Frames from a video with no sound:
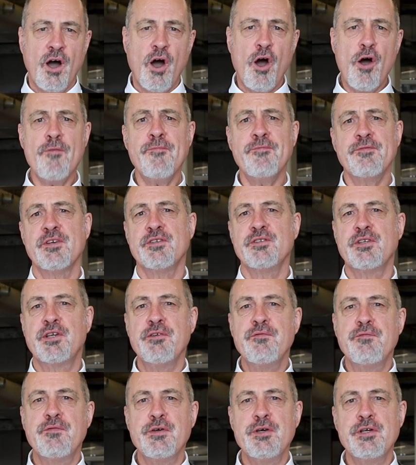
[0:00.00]
Often,
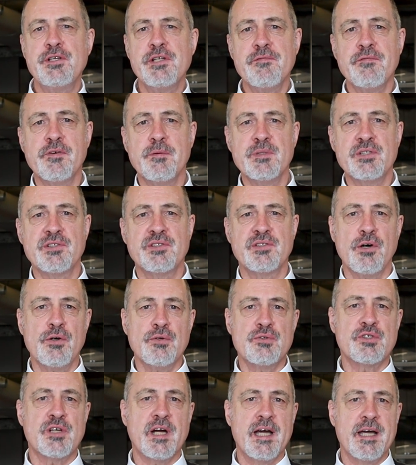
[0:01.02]
converting from a
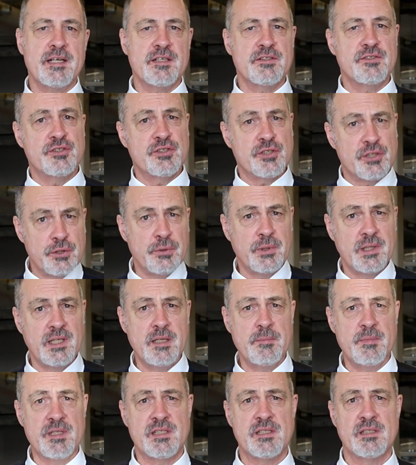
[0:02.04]
sole trader to a
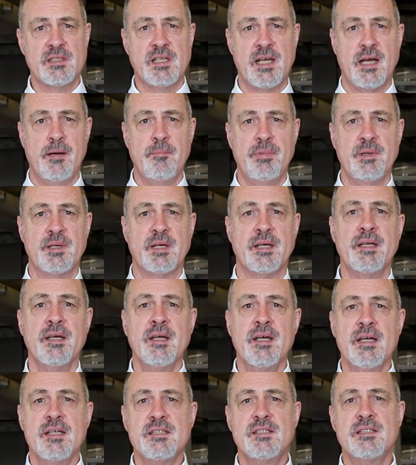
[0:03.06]
limited company
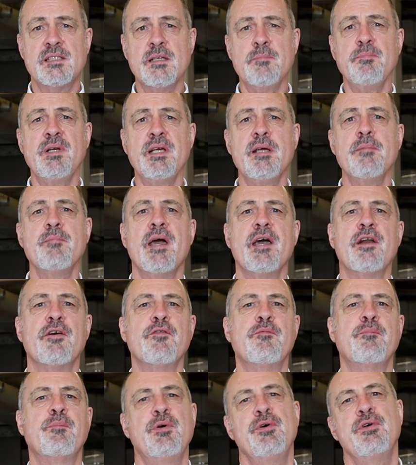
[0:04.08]
is simply a matter
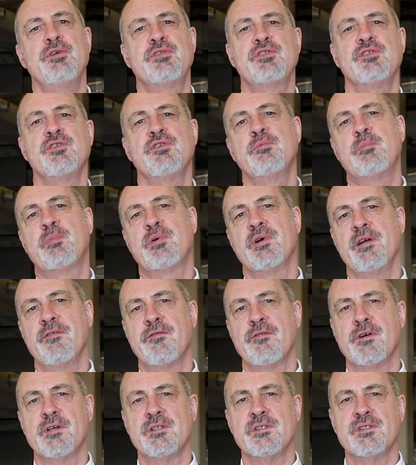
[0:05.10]
of personal
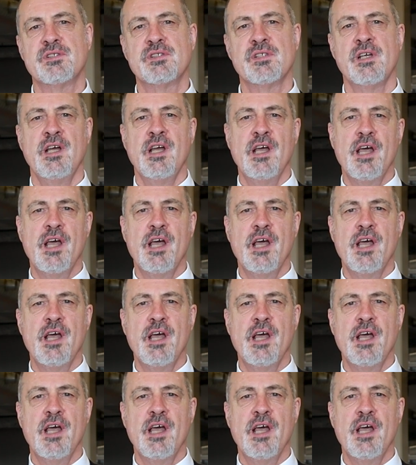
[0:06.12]
preference.